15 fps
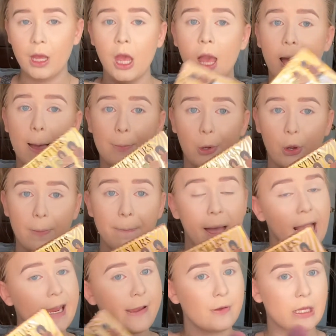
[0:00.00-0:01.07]
I'm going
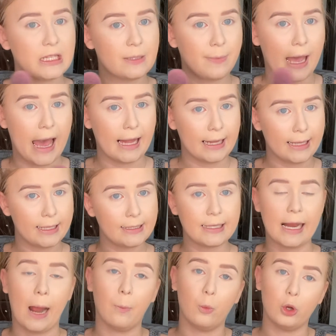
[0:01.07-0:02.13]
back in with this palette and
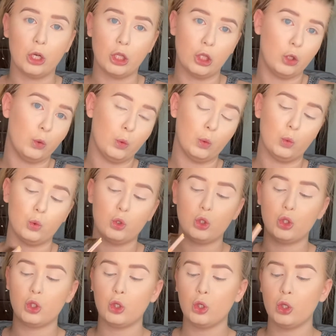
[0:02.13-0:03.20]
I'm going to
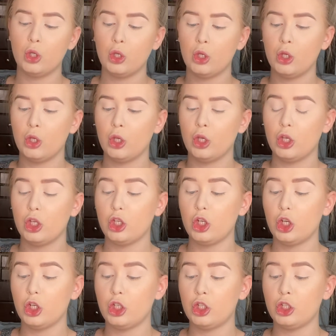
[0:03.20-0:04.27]
use
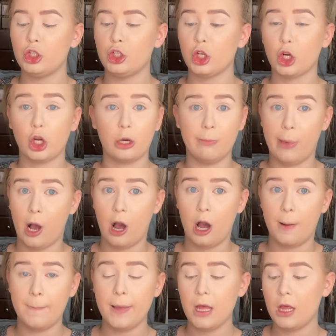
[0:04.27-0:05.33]
Sugar
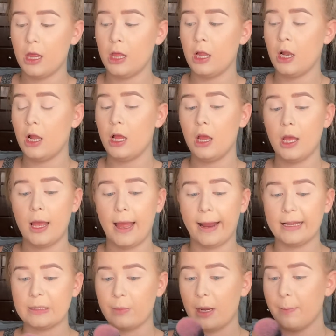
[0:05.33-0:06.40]
Bomb
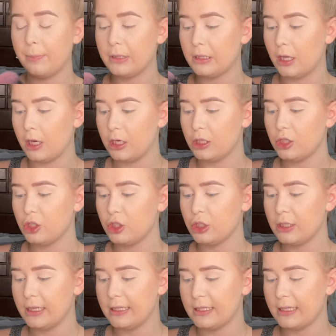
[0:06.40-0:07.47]
as my blush.
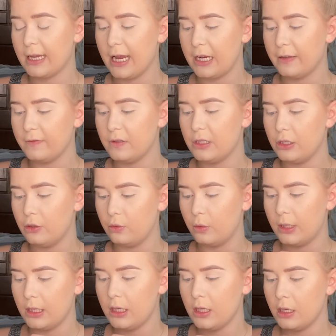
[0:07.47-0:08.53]
It's kind of
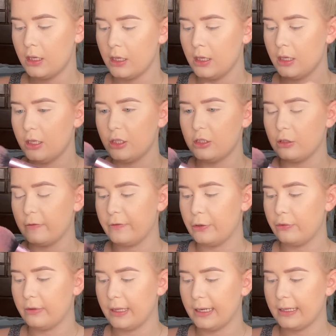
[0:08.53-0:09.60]
dewy, so if you
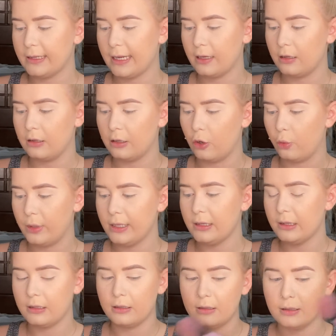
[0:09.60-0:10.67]
like that glowy
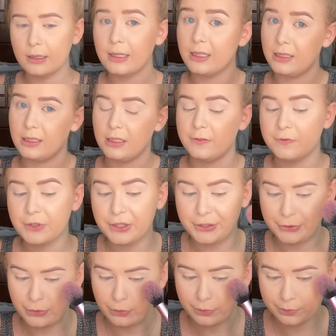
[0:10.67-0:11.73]
look, this is for you.